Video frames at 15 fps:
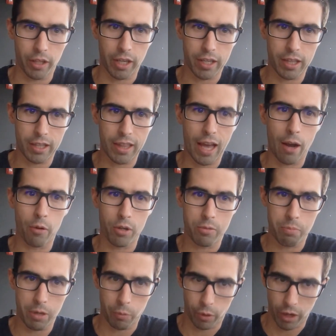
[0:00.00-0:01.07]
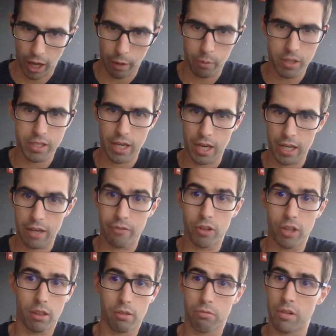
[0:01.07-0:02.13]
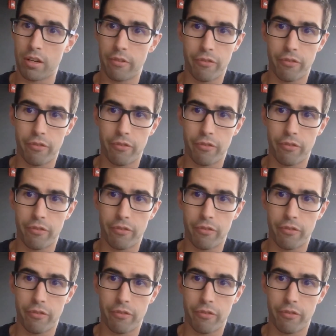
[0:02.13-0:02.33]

And I think that would be what I would say, even the 3